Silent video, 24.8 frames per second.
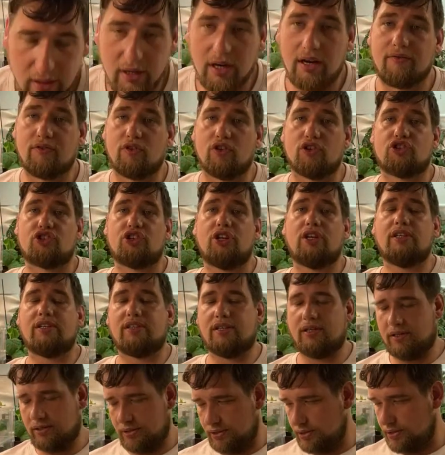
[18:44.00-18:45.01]
I've got chilies,
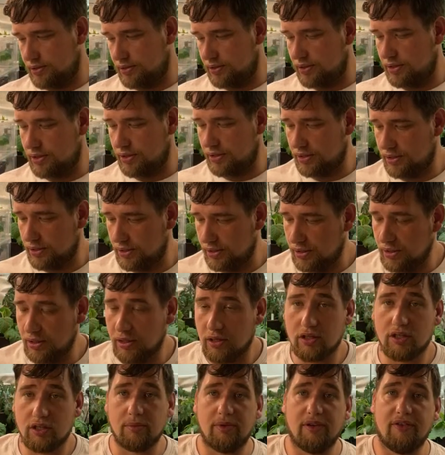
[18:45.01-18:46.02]

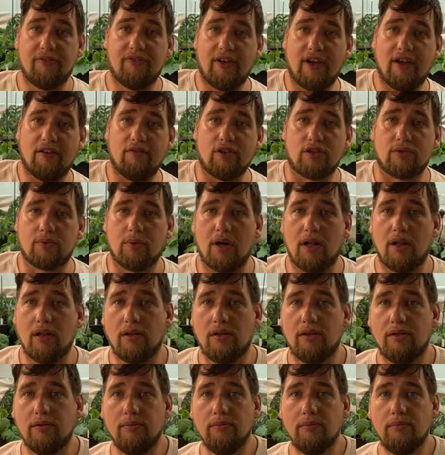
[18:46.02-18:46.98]
to be fair as well.